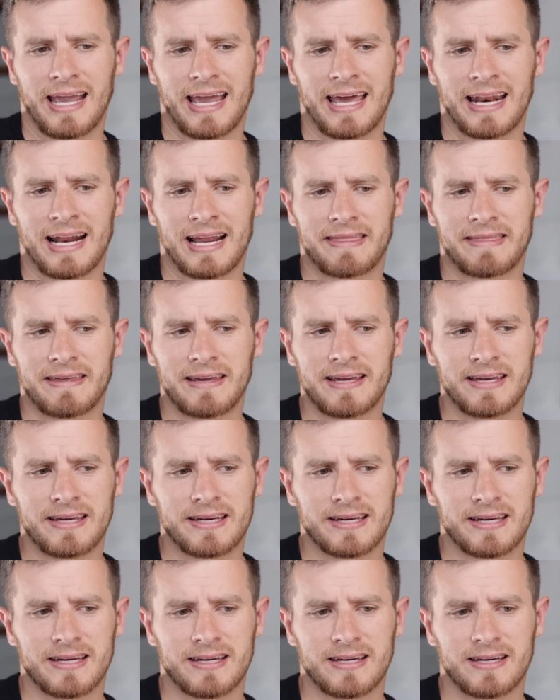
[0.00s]
And I
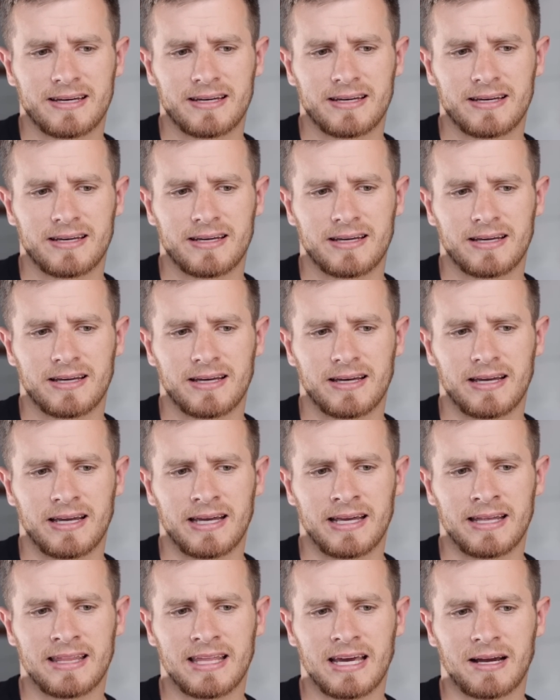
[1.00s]
think
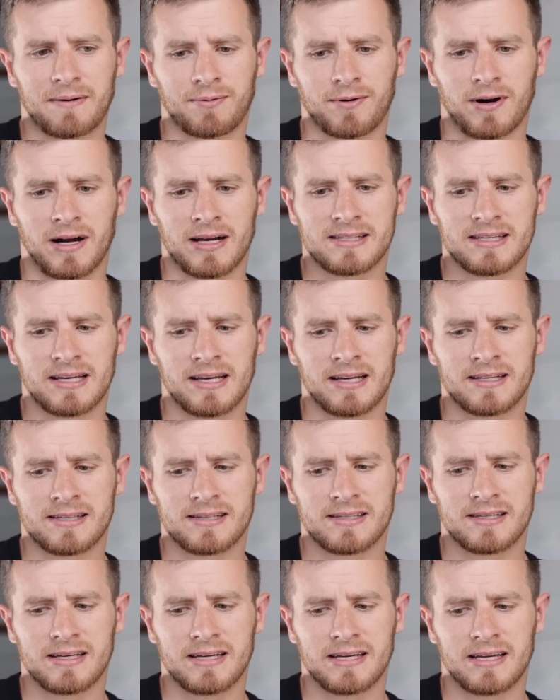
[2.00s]
in that
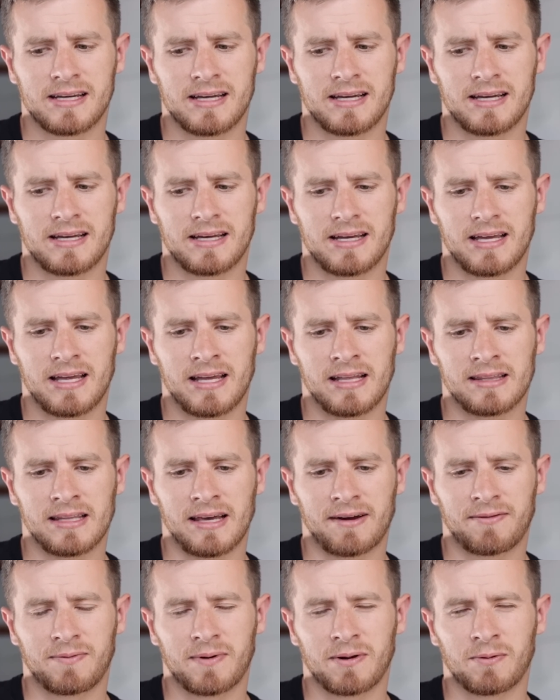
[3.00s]
process, it
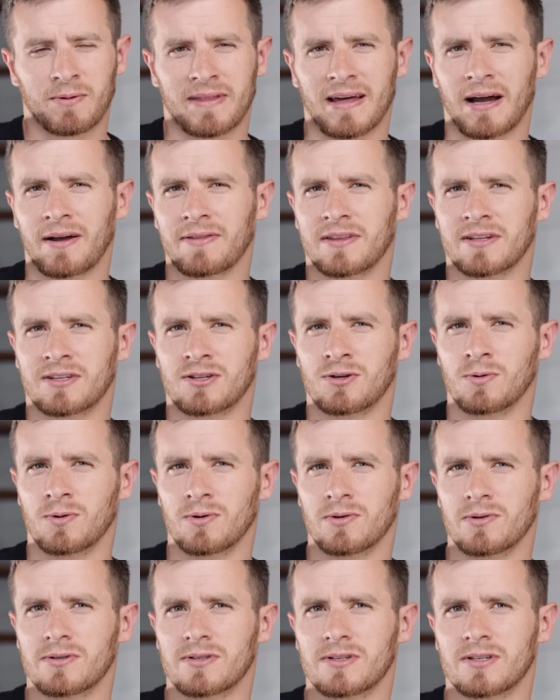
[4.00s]
left me without the
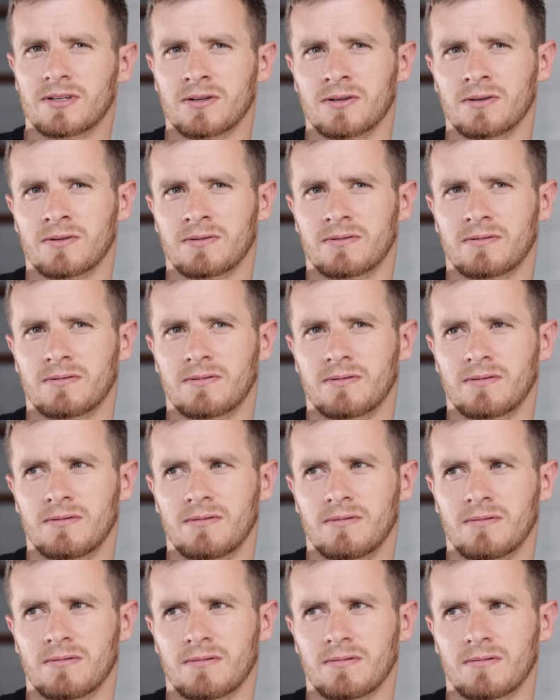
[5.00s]
tools to
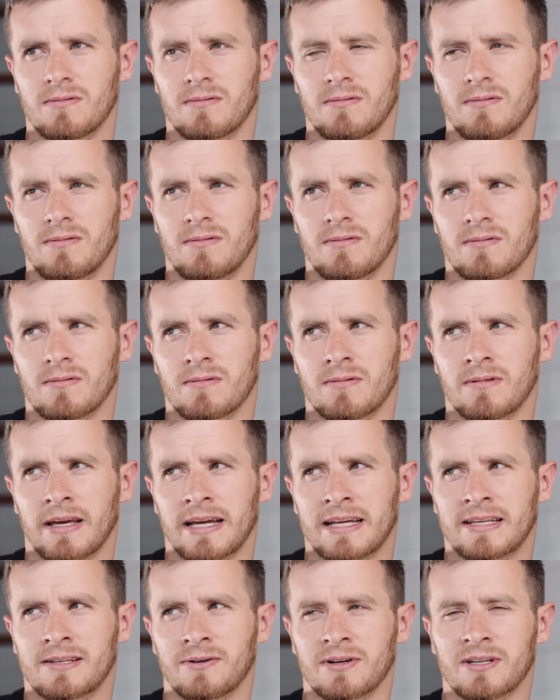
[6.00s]

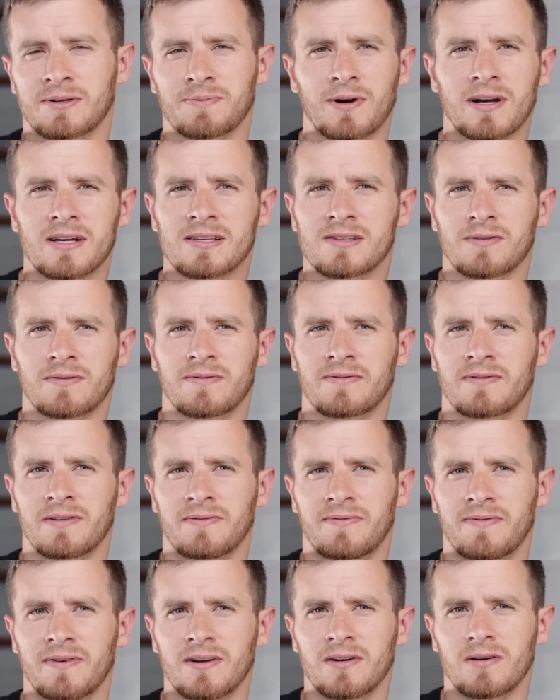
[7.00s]
like to express or
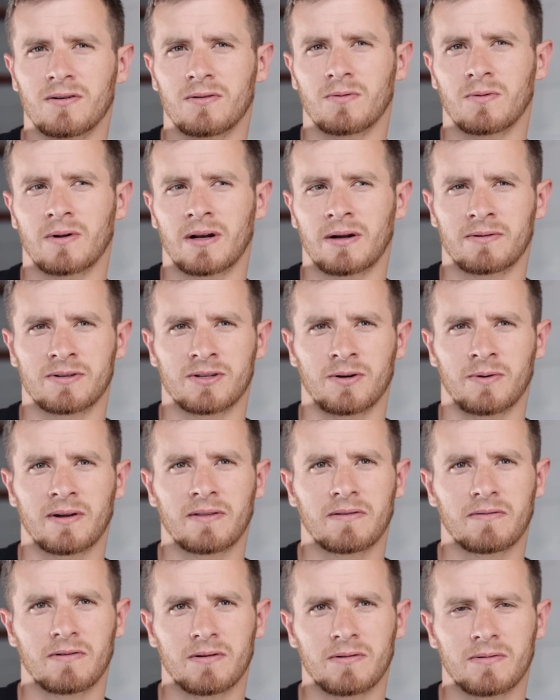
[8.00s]
to feel what I was
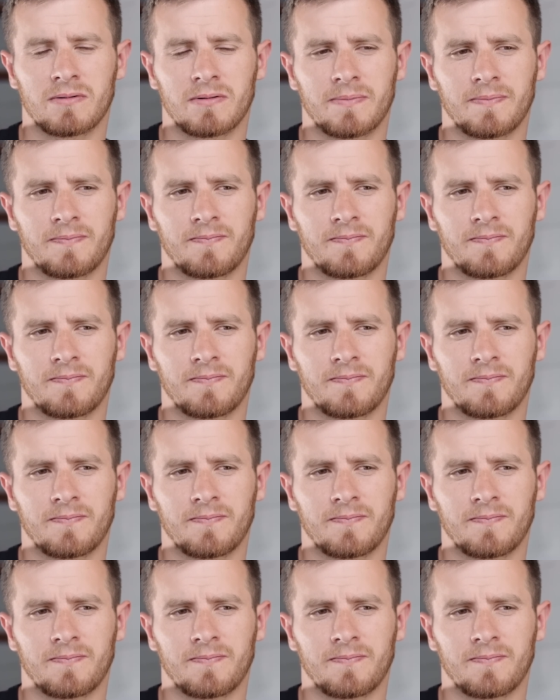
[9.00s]
going through.